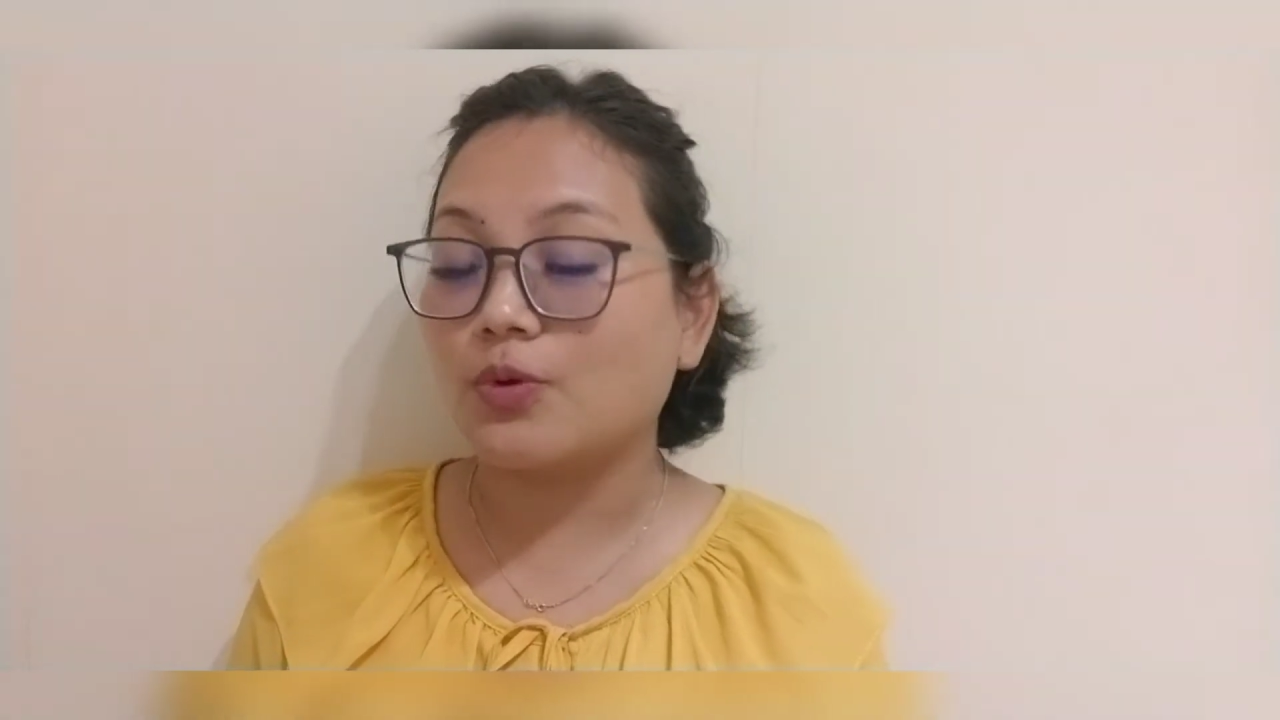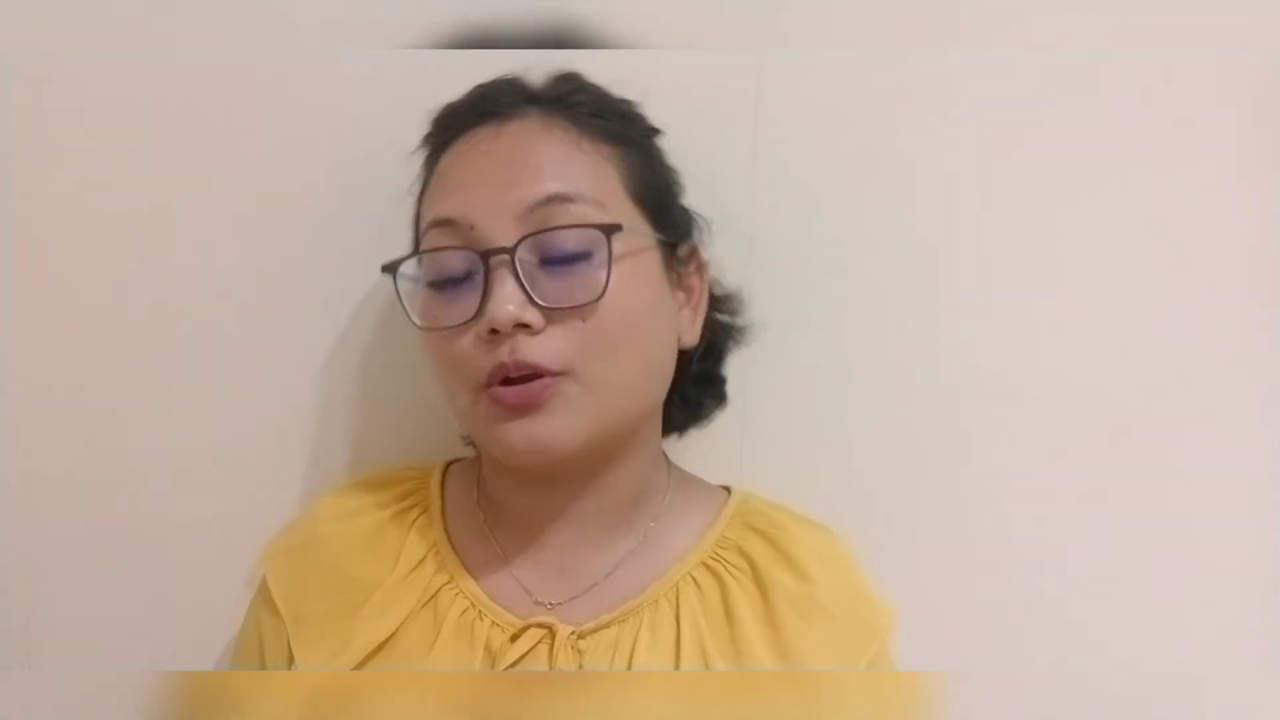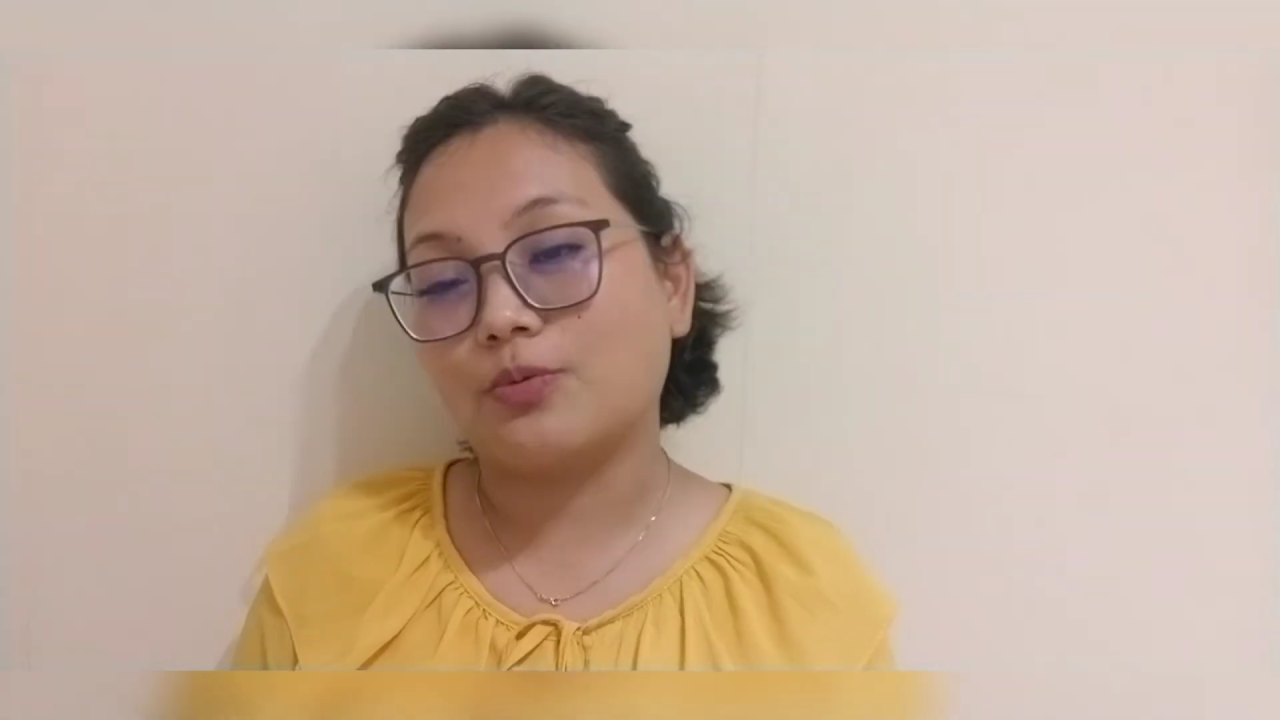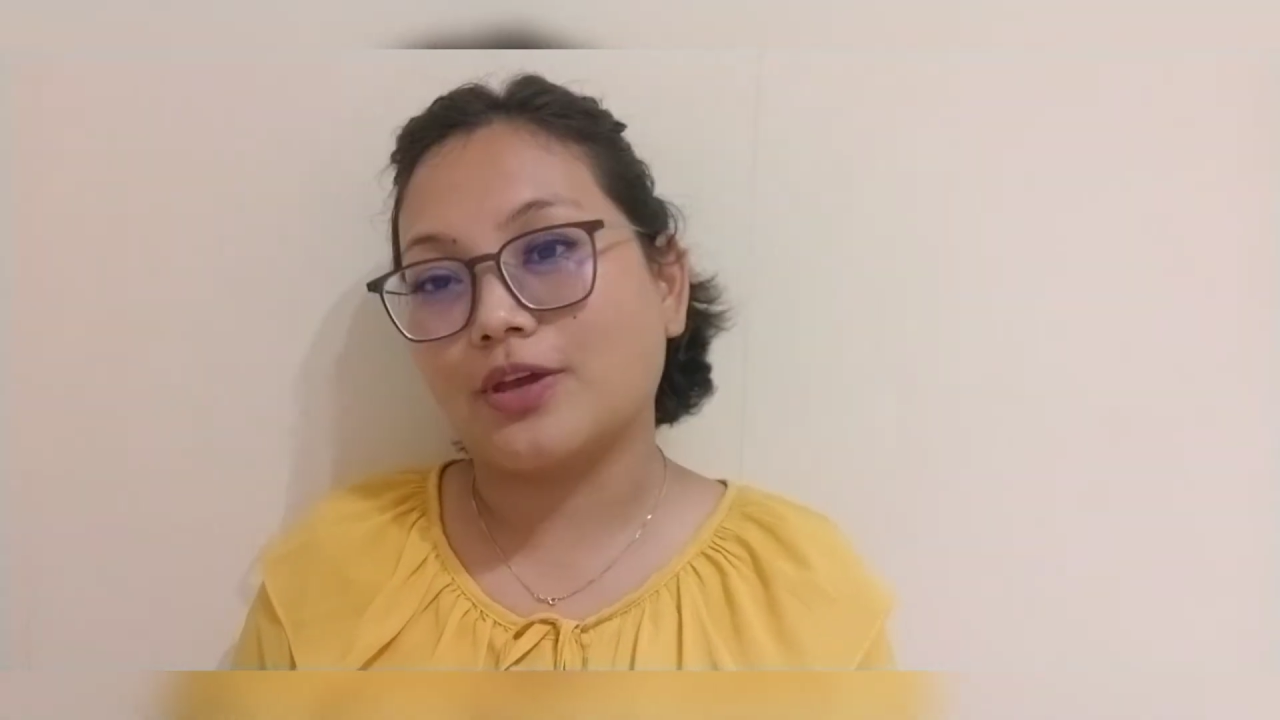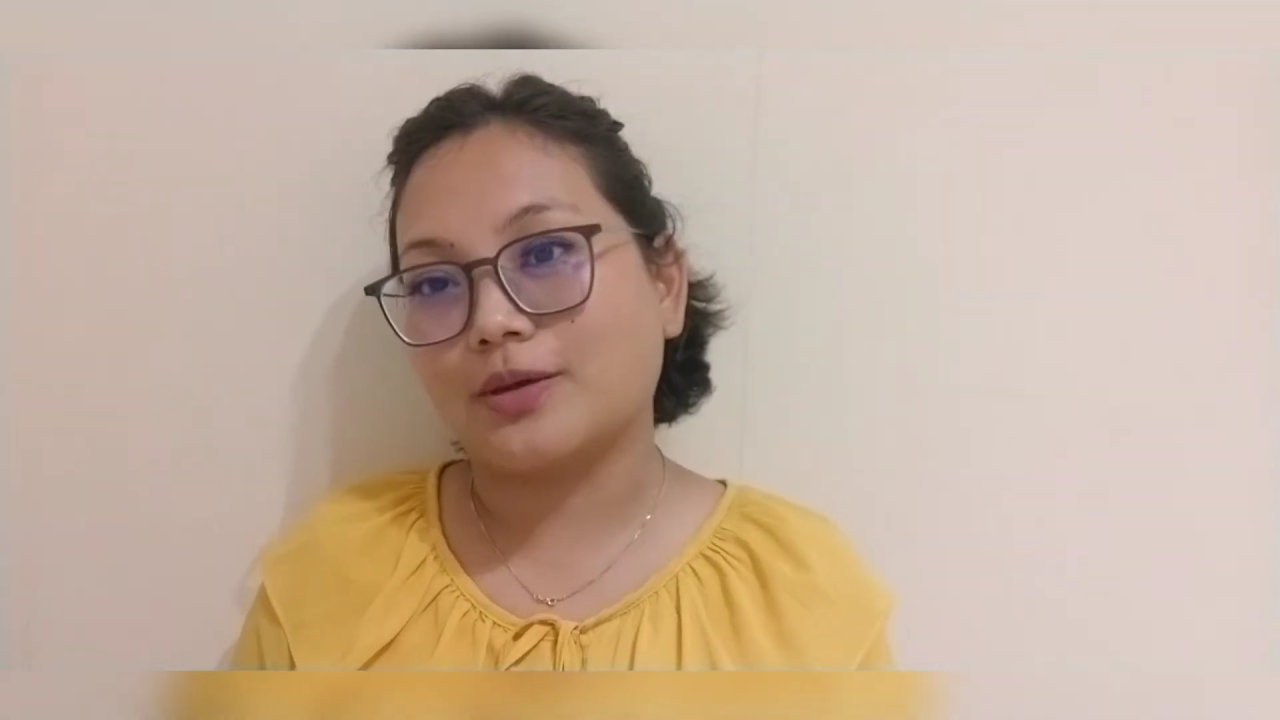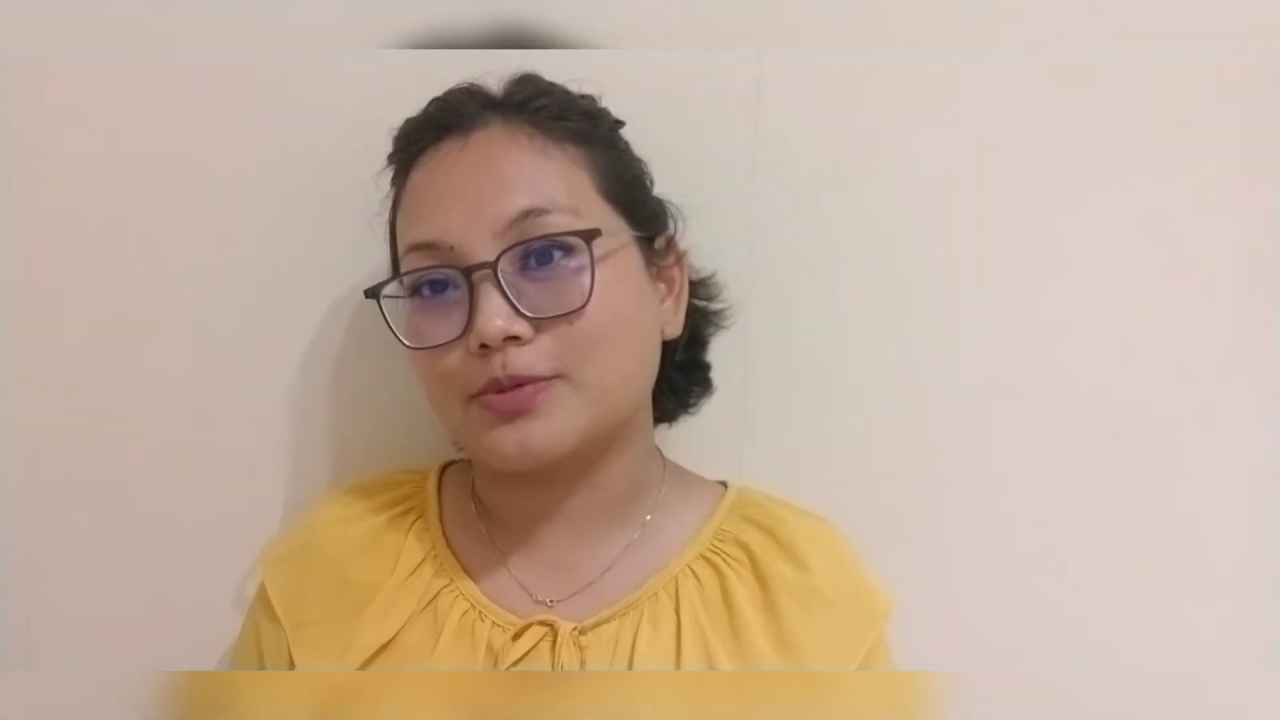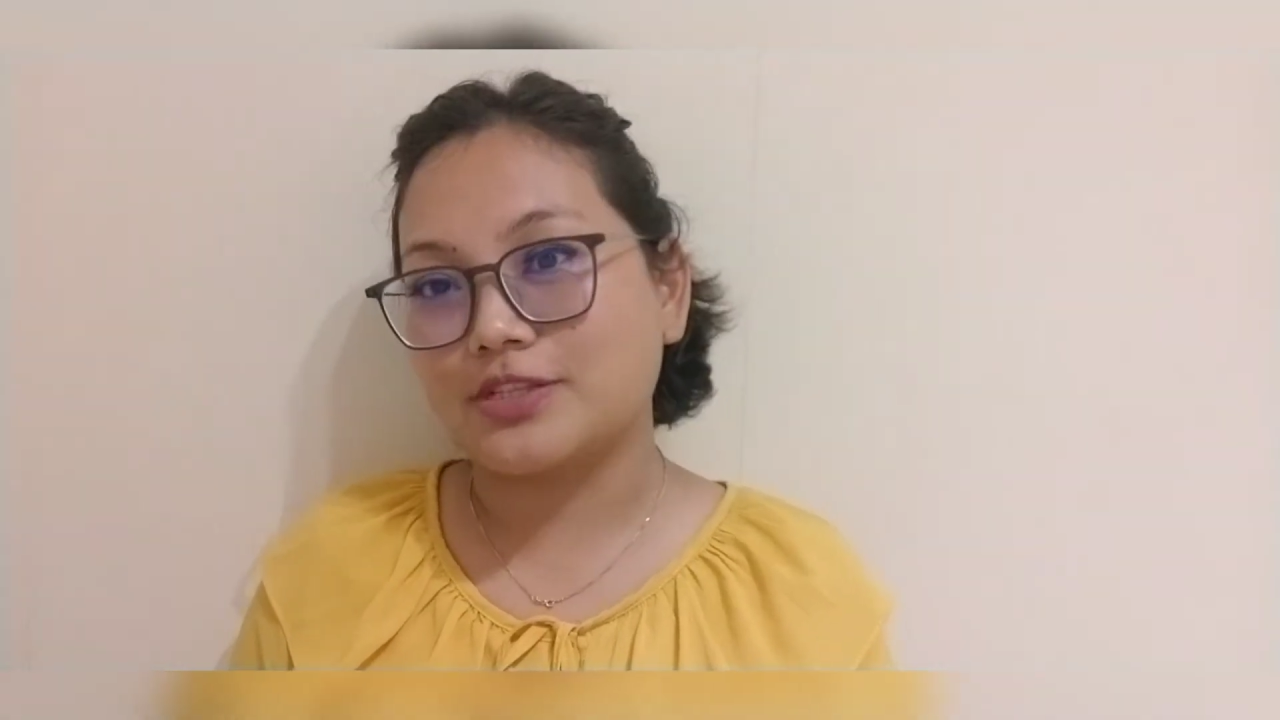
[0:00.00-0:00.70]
where we have